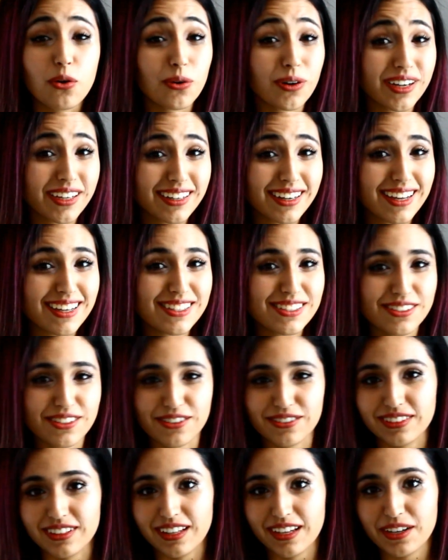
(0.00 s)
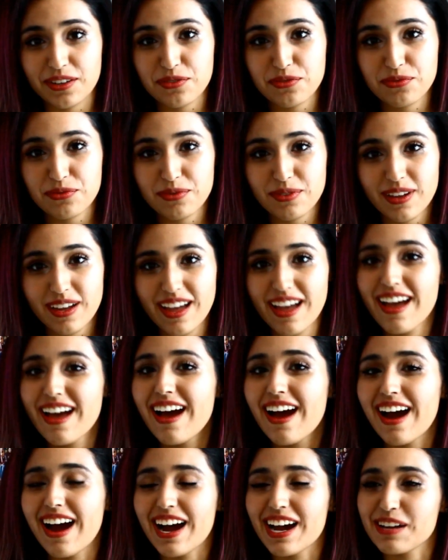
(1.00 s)
Organize your life.
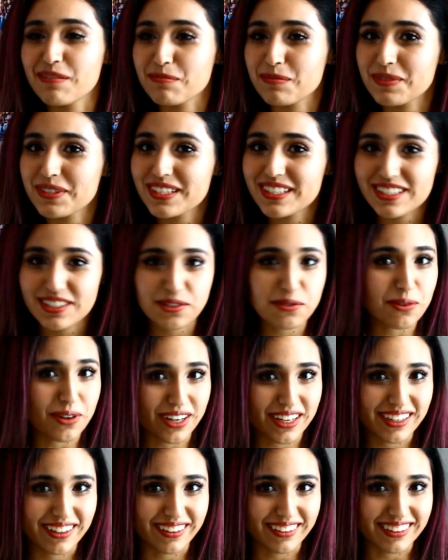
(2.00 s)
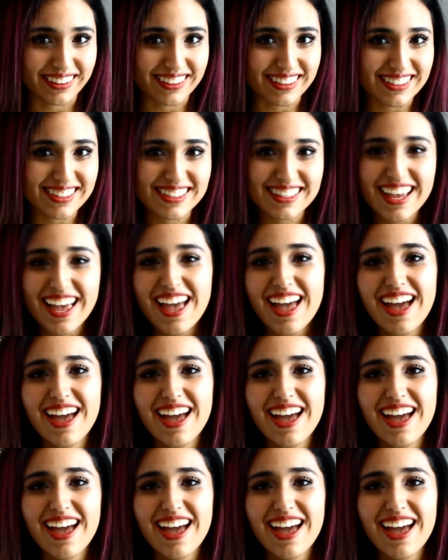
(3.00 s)
I'm still working on this,